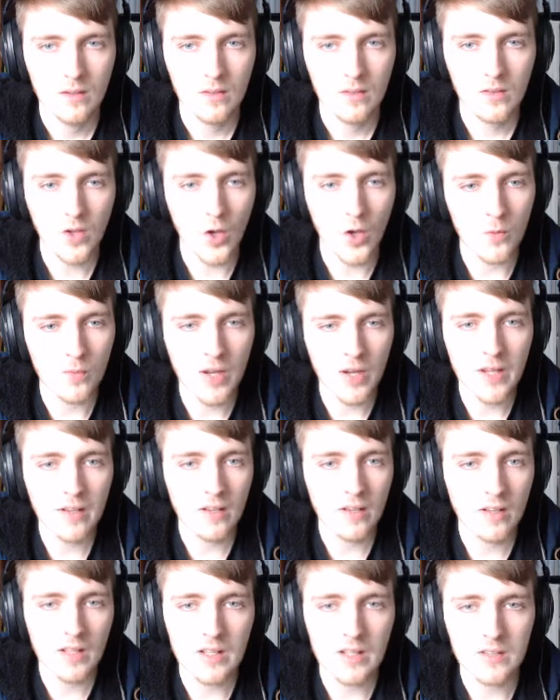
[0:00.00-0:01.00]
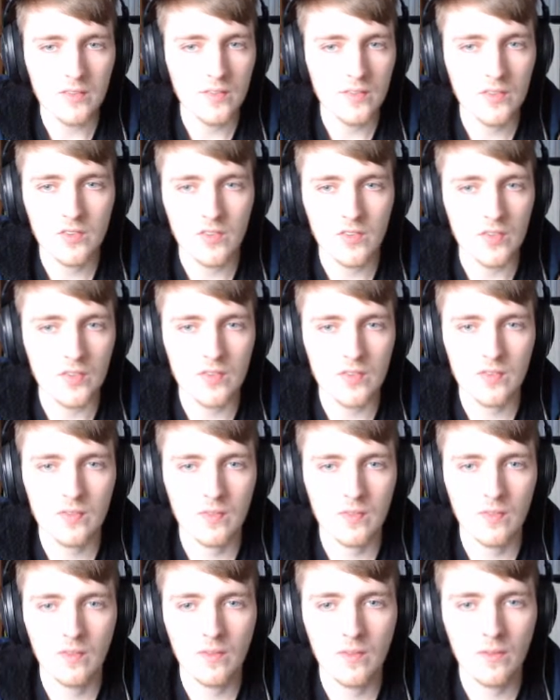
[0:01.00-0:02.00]
Tome Raider is just
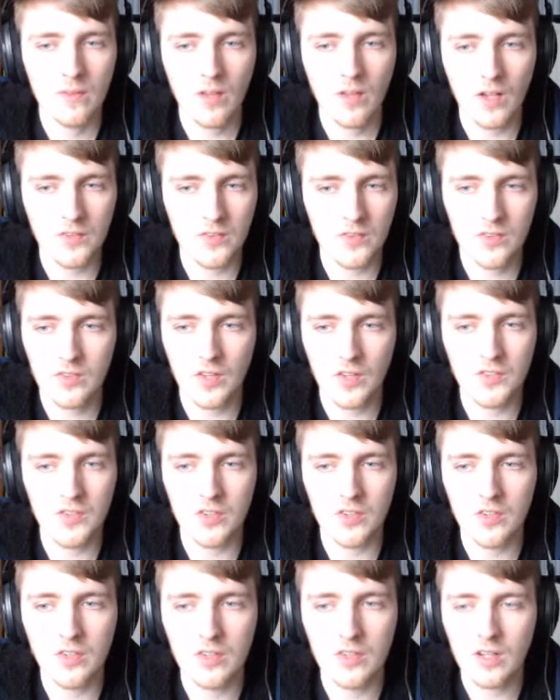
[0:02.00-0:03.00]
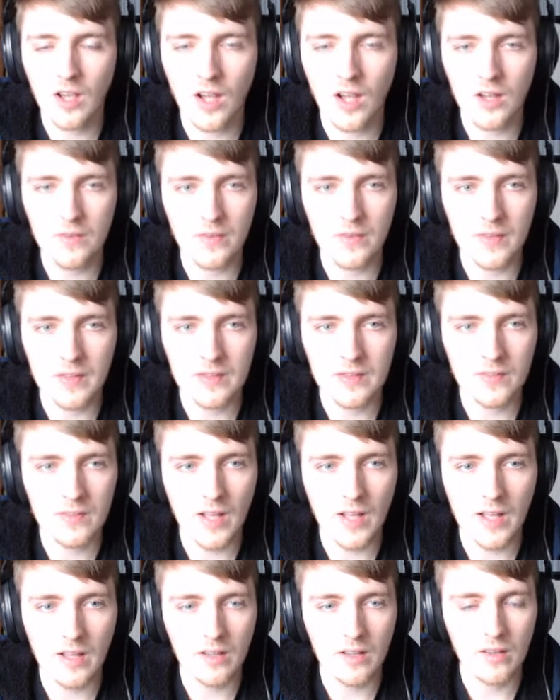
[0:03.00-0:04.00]
such a good card for this
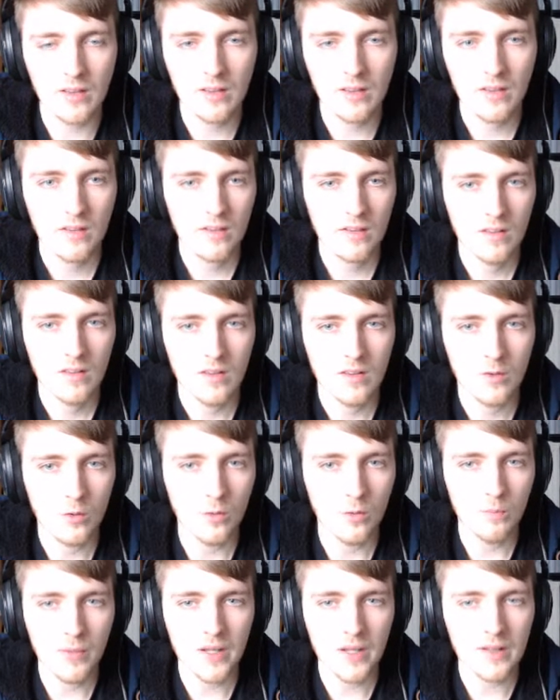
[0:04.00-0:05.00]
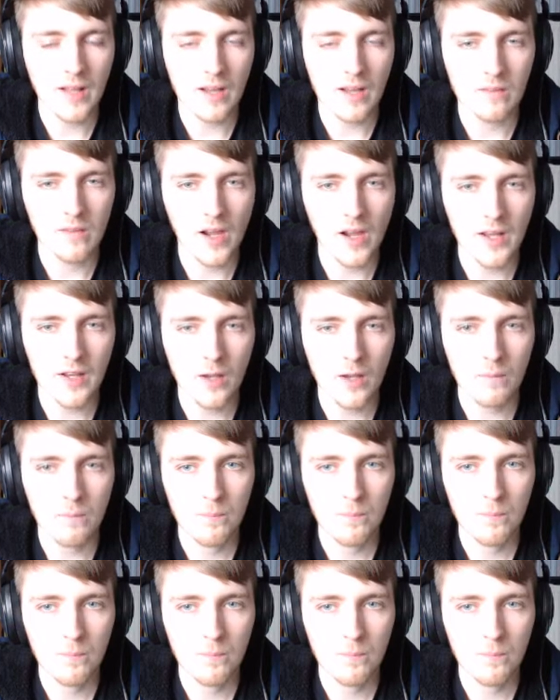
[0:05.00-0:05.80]
deck. We'll pick that right up.